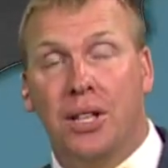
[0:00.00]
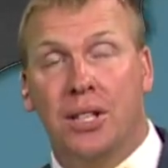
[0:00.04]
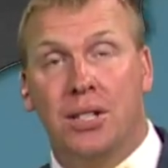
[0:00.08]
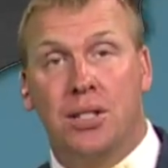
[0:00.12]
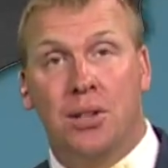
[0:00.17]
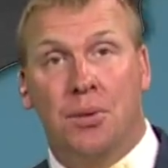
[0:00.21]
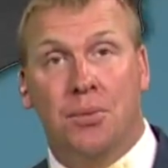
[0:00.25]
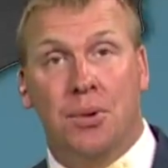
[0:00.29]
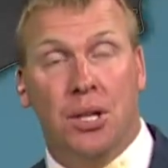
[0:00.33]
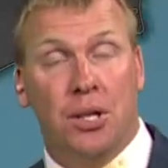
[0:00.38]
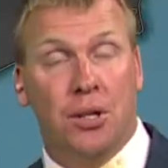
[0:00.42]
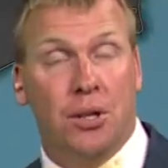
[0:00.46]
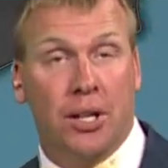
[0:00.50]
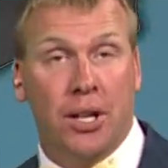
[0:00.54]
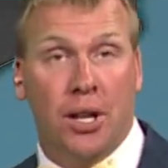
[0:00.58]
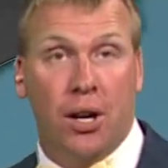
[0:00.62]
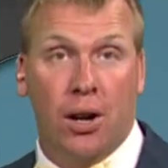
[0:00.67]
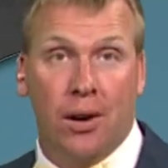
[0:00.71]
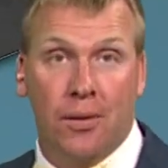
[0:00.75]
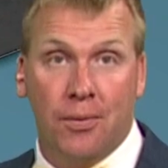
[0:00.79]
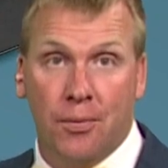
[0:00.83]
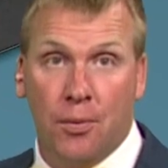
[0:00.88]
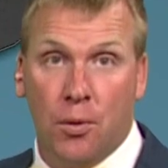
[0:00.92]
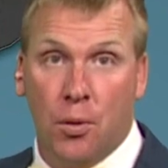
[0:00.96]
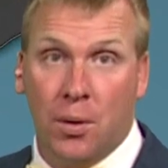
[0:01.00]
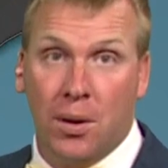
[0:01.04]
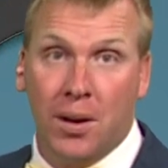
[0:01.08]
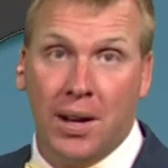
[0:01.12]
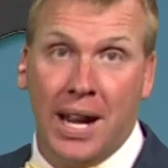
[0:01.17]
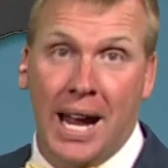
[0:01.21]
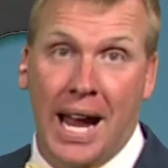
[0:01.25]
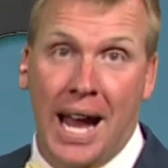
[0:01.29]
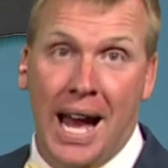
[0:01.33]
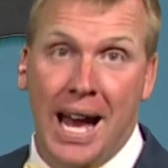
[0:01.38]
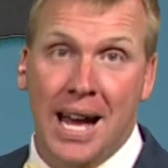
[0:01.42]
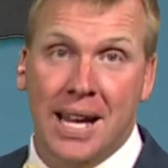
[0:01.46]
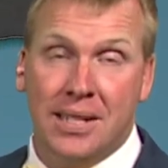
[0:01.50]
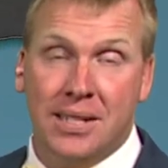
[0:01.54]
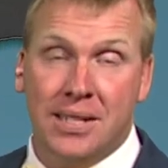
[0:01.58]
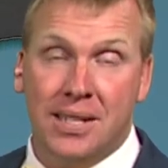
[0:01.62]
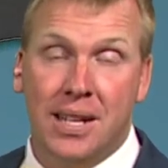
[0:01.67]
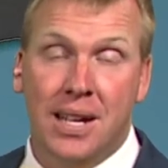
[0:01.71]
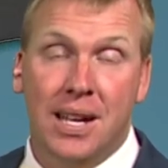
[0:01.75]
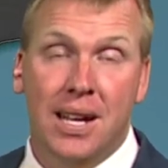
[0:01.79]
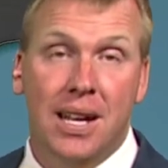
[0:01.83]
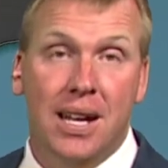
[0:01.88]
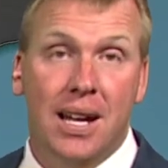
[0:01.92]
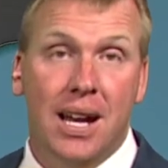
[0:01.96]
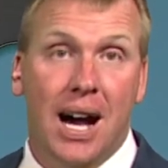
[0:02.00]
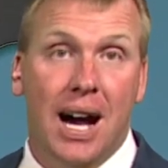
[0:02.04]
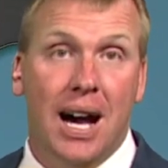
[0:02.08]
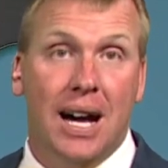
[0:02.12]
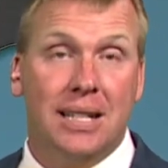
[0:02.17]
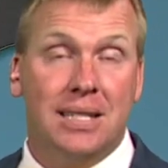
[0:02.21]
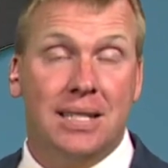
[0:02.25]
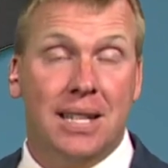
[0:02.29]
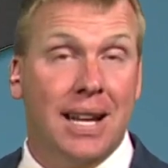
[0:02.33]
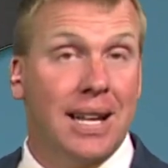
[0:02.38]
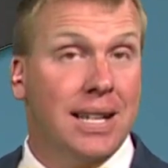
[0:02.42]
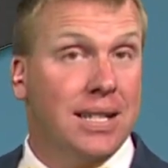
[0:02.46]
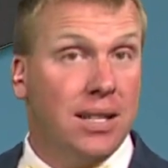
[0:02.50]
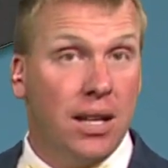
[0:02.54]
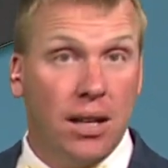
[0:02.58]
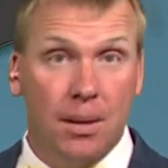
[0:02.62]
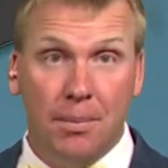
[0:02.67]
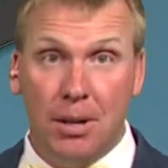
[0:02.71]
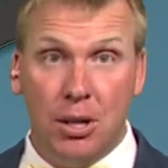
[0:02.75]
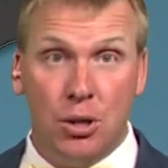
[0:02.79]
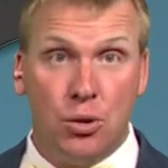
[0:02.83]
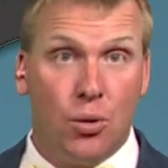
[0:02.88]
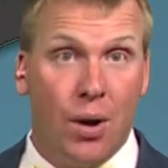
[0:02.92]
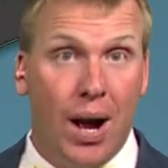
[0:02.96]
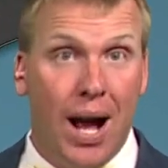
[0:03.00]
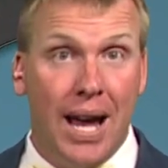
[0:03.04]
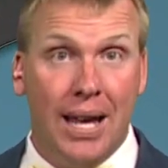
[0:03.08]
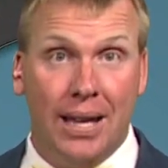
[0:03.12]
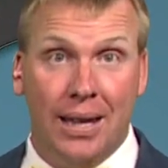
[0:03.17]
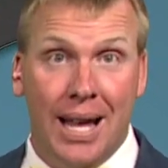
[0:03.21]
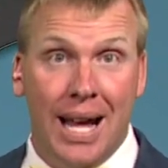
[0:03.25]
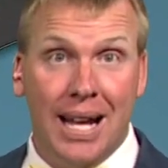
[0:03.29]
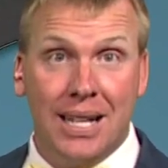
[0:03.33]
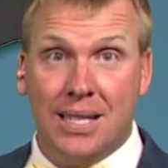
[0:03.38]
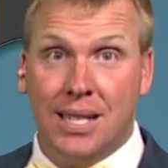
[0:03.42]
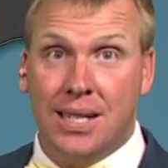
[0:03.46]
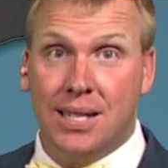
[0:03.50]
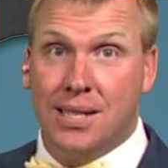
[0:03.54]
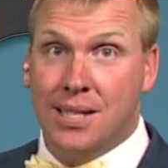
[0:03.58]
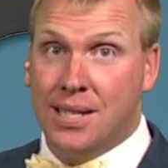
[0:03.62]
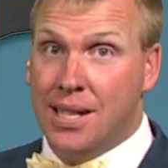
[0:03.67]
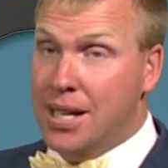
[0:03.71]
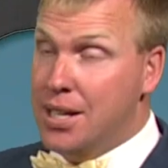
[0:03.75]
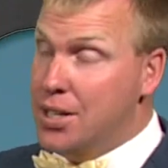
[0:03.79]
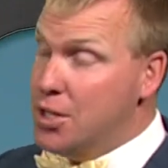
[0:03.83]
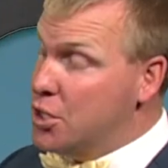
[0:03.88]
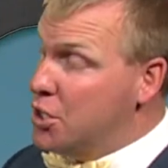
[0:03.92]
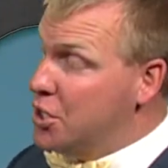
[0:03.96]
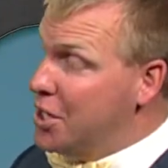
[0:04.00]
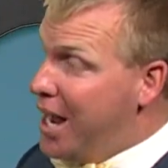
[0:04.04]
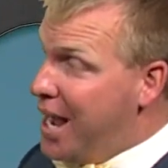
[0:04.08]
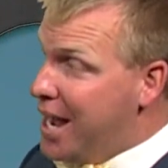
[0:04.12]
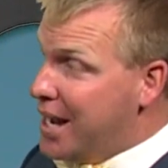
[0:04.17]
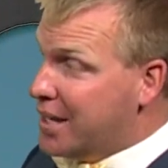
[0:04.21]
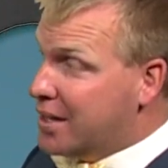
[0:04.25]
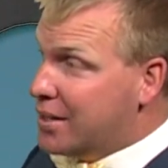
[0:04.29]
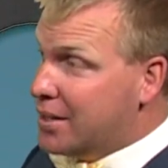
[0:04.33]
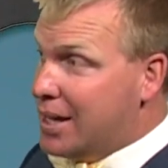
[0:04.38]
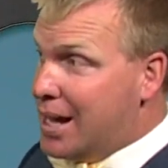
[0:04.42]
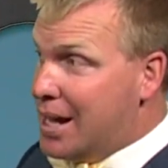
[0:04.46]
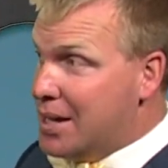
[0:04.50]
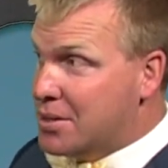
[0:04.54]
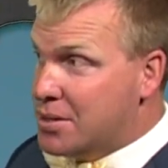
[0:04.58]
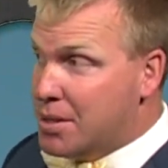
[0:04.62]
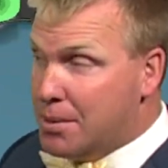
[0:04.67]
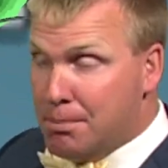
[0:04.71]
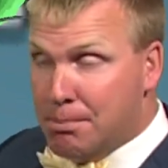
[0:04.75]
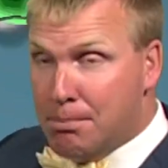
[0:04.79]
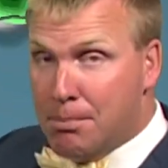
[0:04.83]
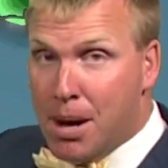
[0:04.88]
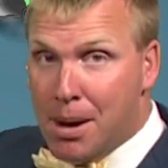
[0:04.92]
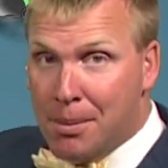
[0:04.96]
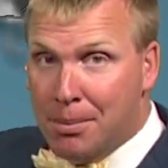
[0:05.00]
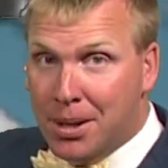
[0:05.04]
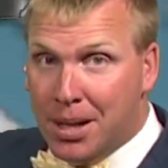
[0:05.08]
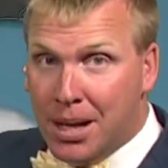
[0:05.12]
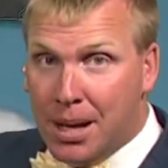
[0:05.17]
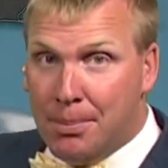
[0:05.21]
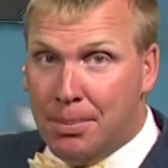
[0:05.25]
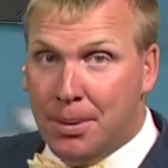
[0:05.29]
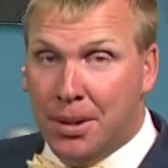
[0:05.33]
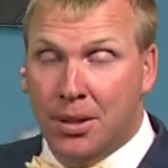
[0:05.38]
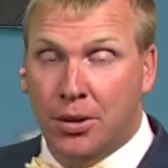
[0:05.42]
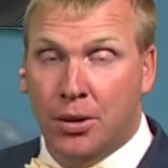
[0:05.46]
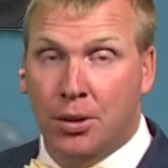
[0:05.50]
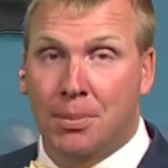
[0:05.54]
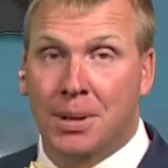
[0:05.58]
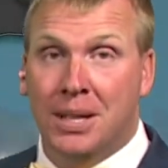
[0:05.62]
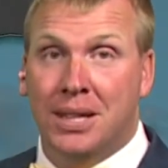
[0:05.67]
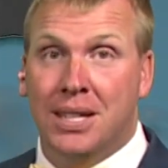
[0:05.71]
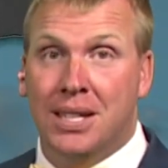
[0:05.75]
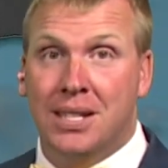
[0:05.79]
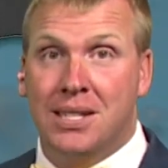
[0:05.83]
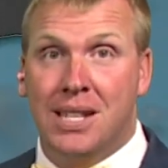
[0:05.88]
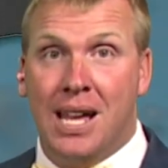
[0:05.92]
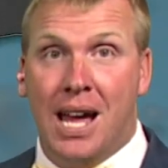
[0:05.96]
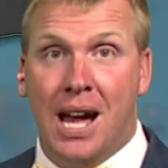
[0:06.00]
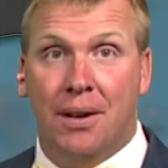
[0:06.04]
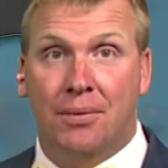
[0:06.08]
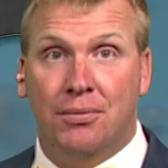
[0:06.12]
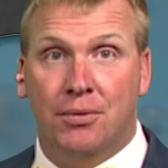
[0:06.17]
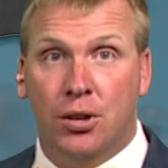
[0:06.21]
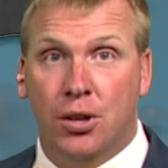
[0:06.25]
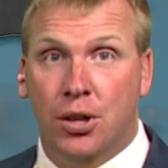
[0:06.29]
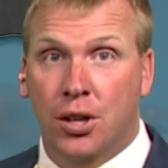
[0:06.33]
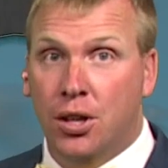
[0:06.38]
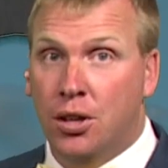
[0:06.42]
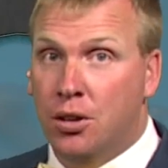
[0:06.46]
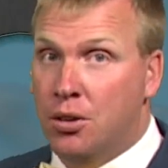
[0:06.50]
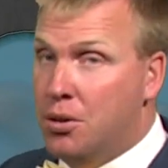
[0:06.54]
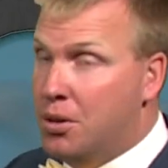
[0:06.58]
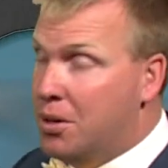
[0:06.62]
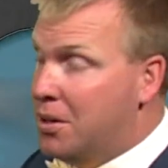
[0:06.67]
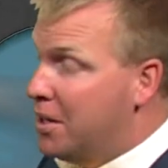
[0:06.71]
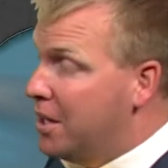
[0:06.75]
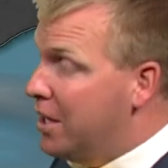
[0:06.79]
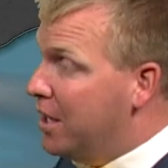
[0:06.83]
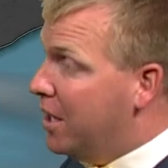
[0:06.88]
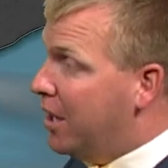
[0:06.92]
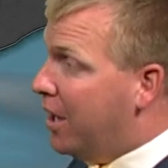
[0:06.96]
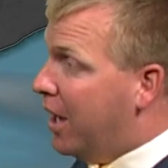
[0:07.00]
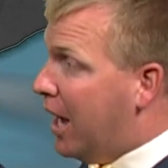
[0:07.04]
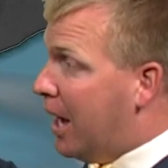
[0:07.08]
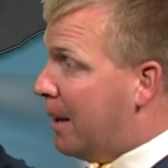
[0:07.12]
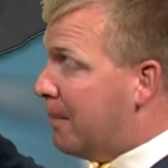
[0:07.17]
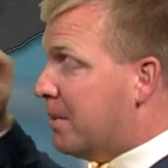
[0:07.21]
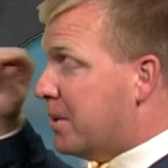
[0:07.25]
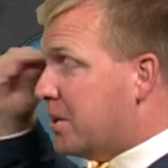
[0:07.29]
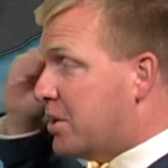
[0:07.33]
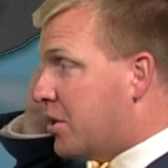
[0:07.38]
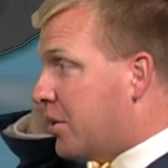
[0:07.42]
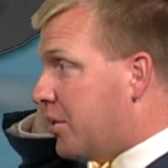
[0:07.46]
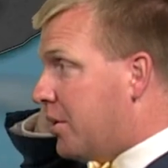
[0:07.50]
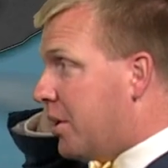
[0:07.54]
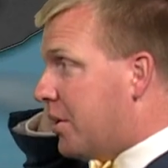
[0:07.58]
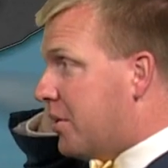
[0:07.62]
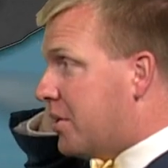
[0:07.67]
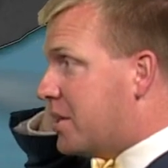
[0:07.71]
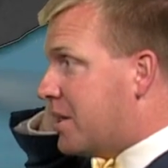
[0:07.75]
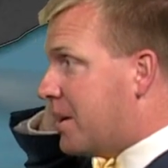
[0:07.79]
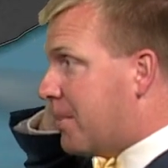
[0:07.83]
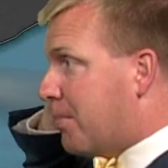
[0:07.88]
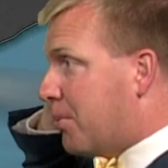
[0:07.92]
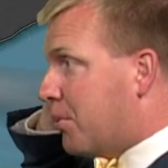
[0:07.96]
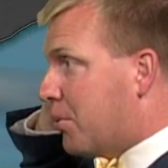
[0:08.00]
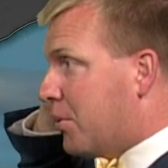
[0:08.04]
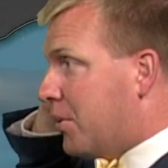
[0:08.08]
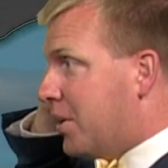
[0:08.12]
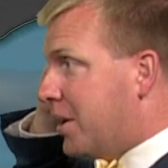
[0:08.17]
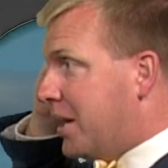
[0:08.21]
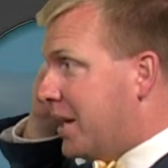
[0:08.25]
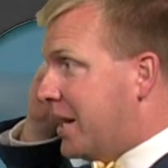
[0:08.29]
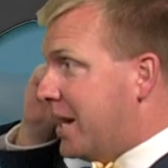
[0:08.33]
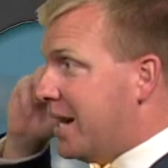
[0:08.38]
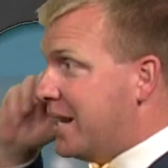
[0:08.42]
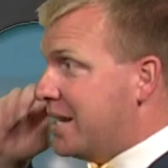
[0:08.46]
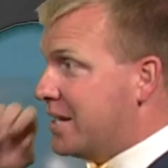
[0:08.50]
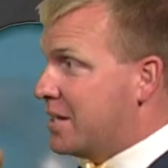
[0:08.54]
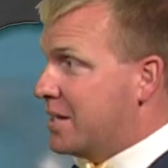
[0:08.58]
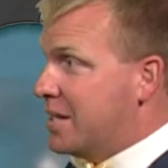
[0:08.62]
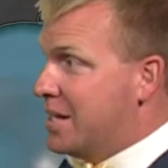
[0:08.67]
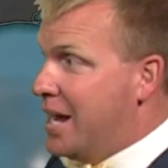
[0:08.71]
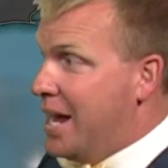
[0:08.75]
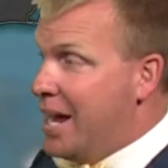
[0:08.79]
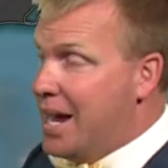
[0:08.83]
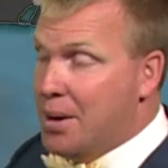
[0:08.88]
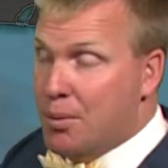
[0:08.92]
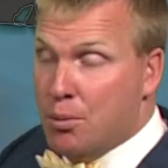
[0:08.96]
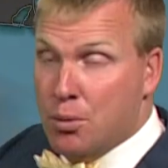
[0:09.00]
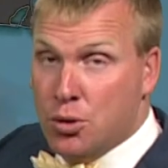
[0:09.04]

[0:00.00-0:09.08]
And so when you look at our forecast, uh, today is going to be dry. Lots of sunshine. Clouds will bubble up a little bit this afternoon, uh, but you'll notice a pretty nice day.